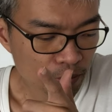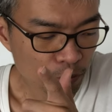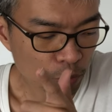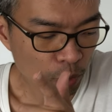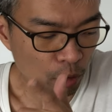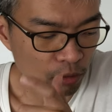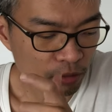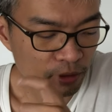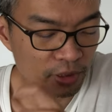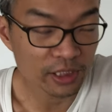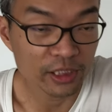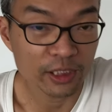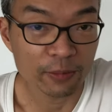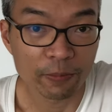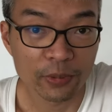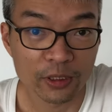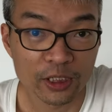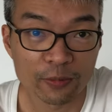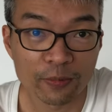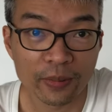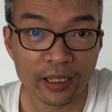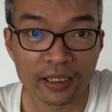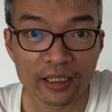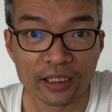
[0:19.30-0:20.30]
bonus
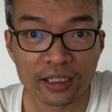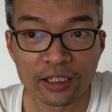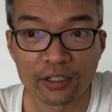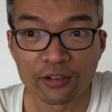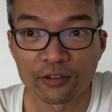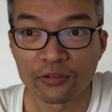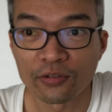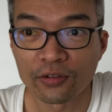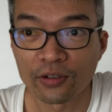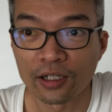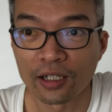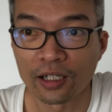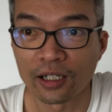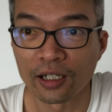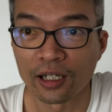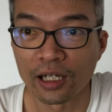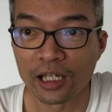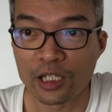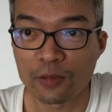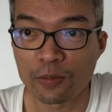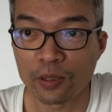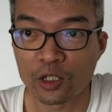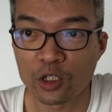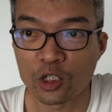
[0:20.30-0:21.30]
perspective,
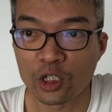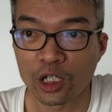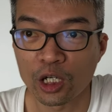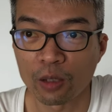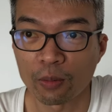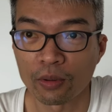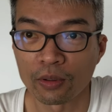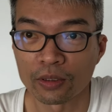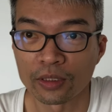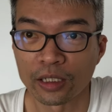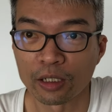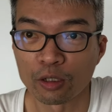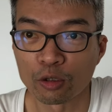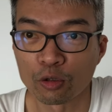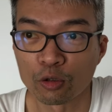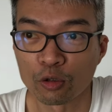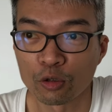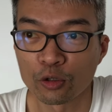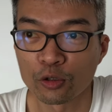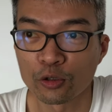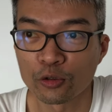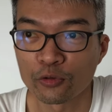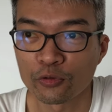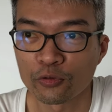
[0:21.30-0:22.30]
especially about their
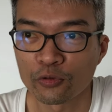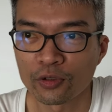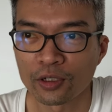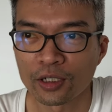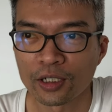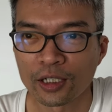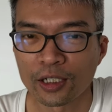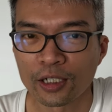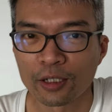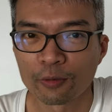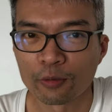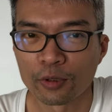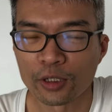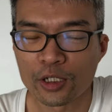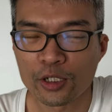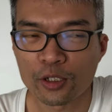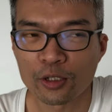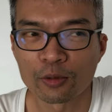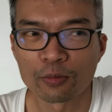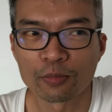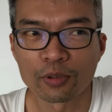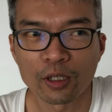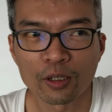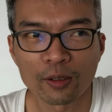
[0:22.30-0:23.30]
growth,
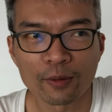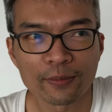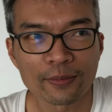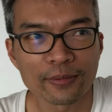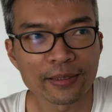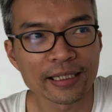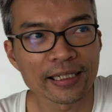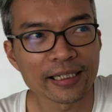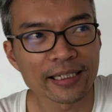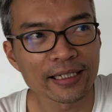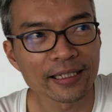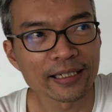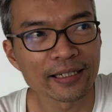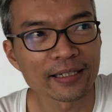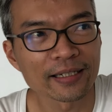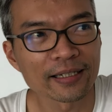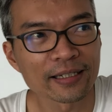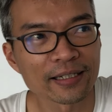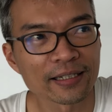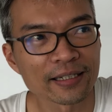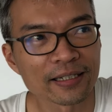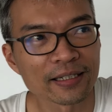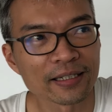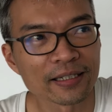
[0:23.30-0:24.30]
which could probably
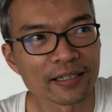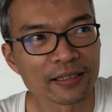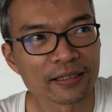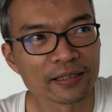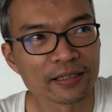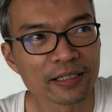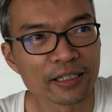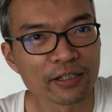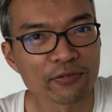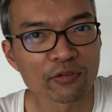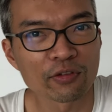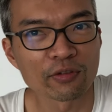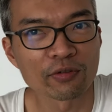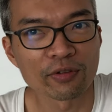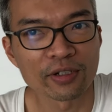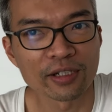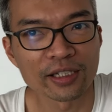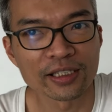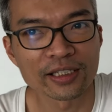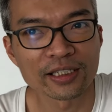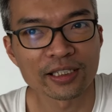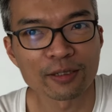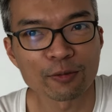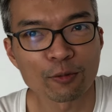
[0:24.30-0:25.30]
give a
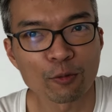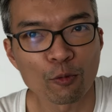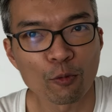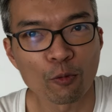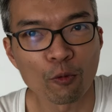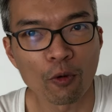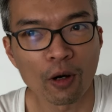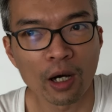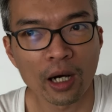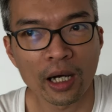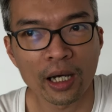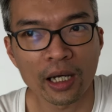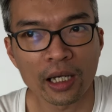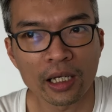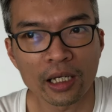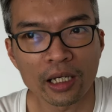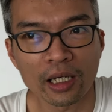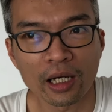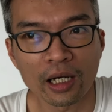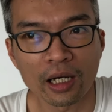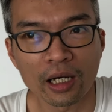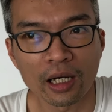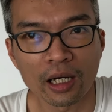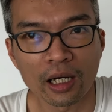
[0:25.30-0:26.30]
reason
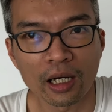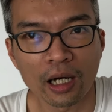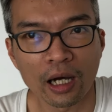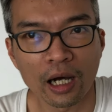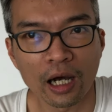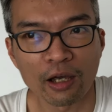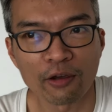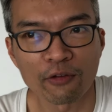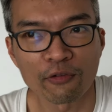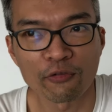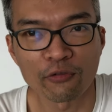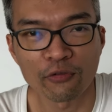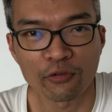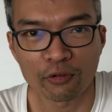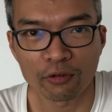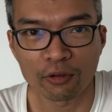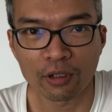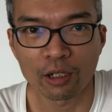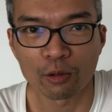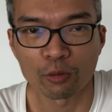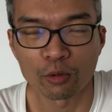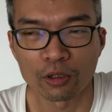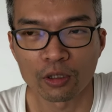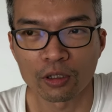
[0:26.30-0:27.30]
why I
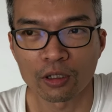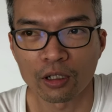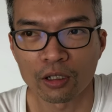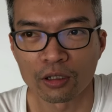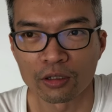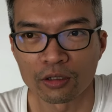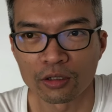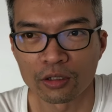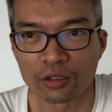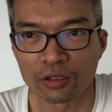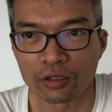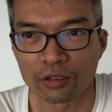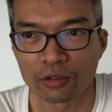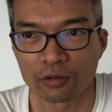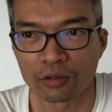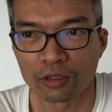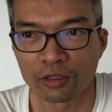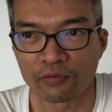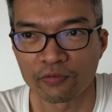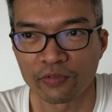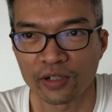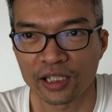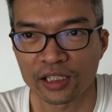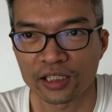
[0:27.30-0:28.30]
feel I will continue
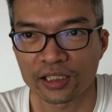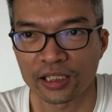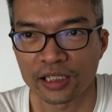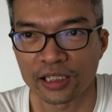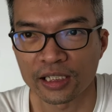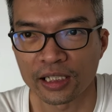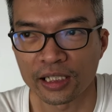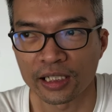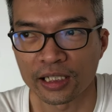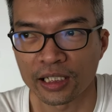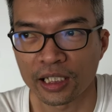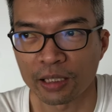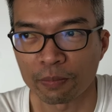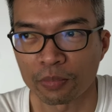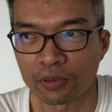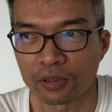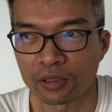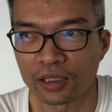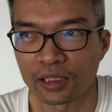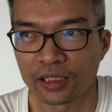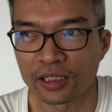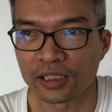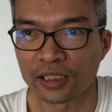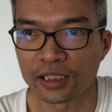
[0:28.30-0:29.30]
investing in Keppel
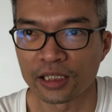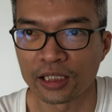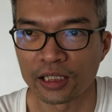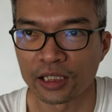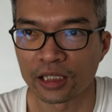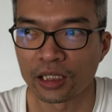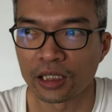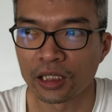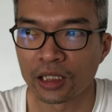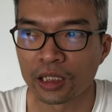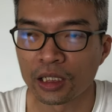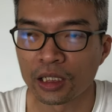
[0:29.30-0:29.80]
DC